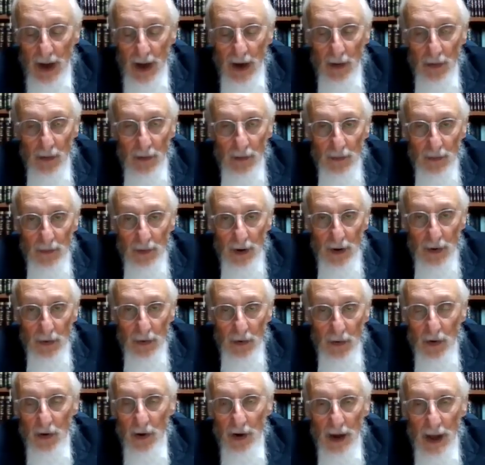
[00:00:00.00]
How
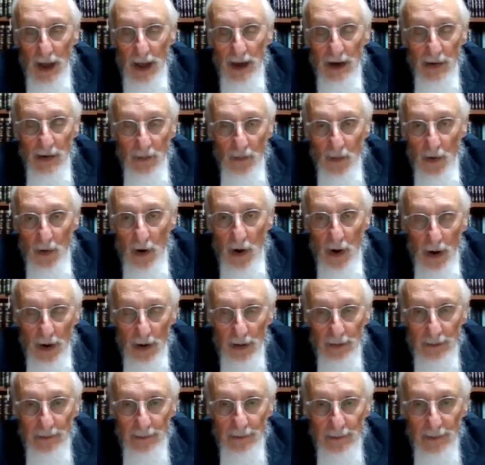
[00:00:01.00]
Korach had it
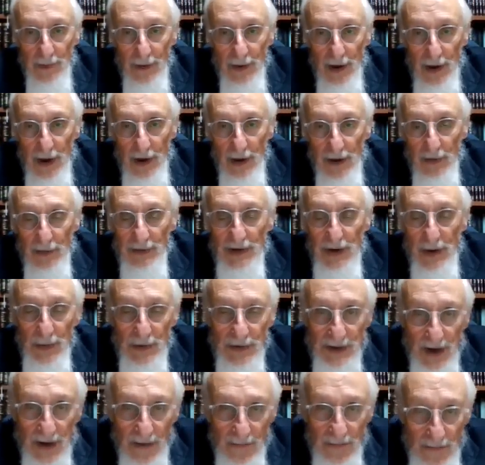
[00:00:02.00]
wrong. He
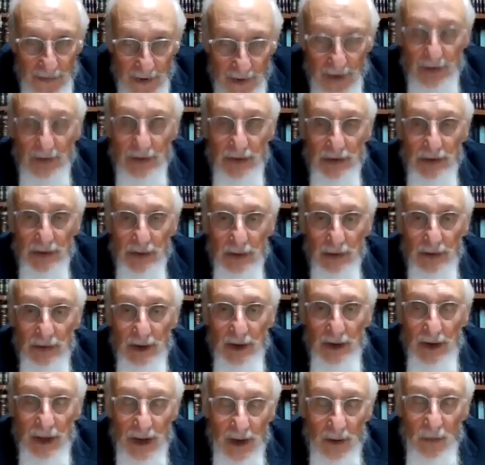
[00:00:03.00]
was convinced
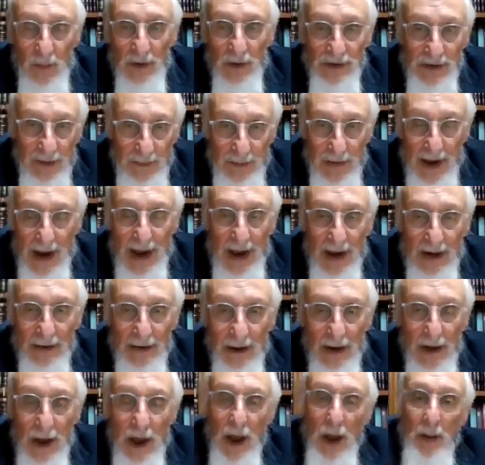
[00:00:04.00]
that he was the
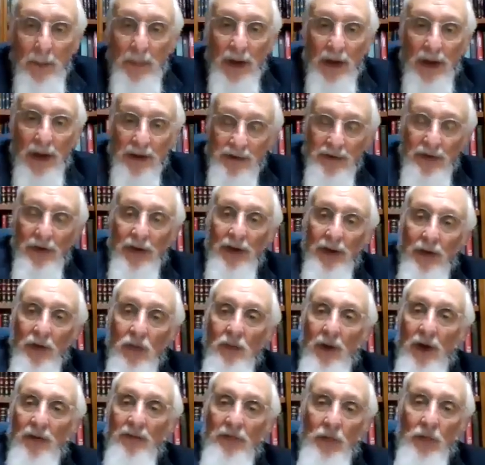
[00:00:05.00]
man because look at
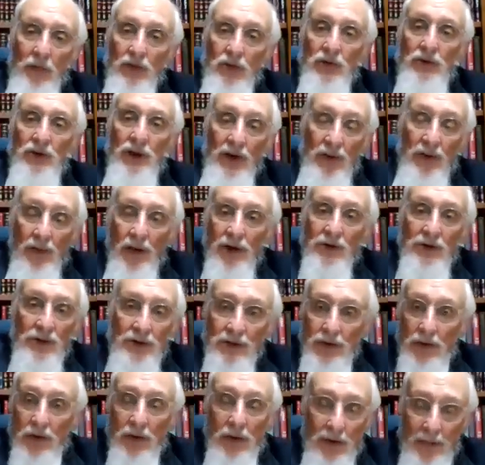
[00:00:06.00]
who my future
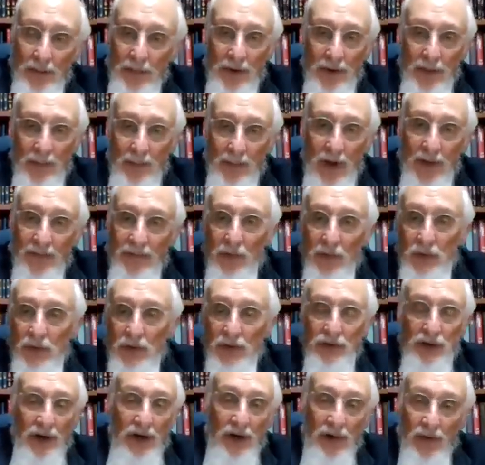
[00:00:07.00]
generations are going to be. My
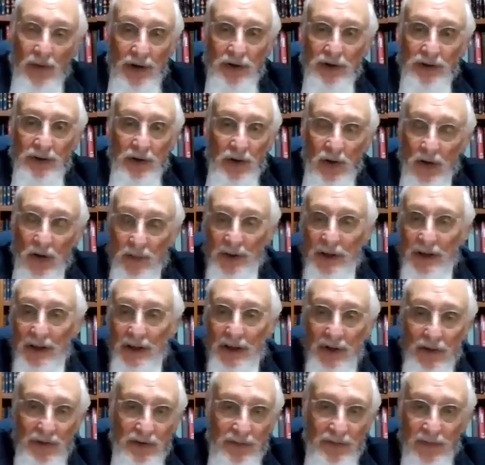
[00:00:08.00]
future generations are going to be
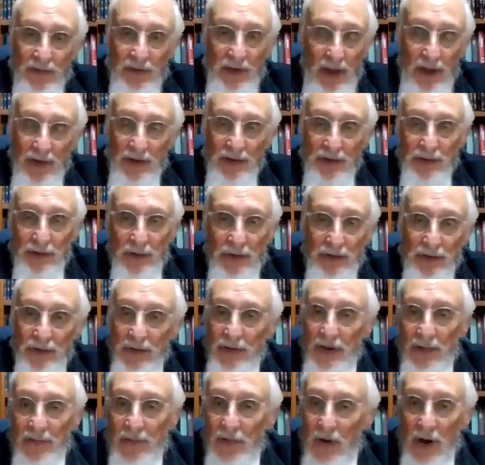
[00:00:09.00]
leaders of Klal Yisrael.
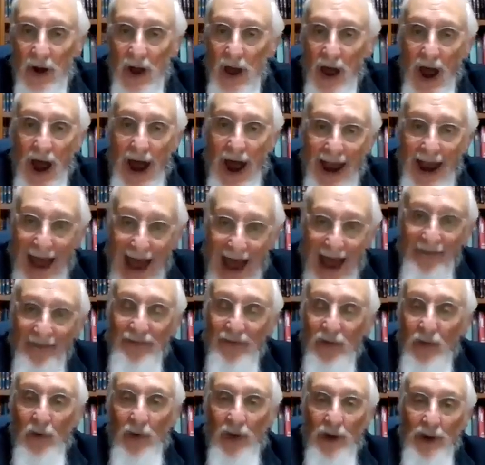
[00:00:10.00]
So therefore, I
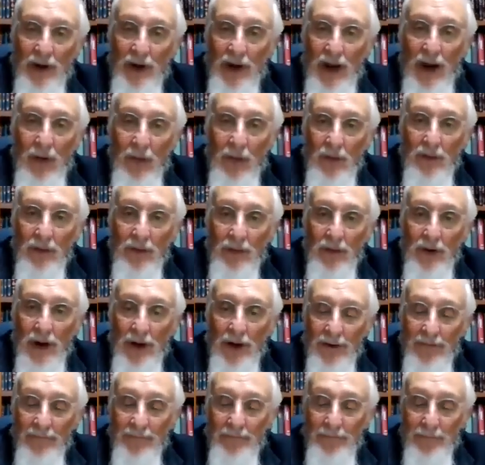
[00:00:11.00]
have to win now,
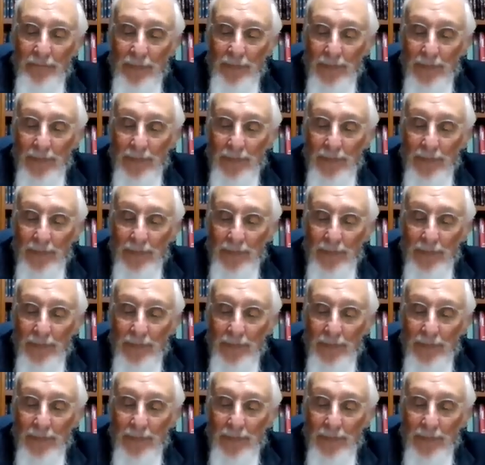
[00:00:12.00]
right?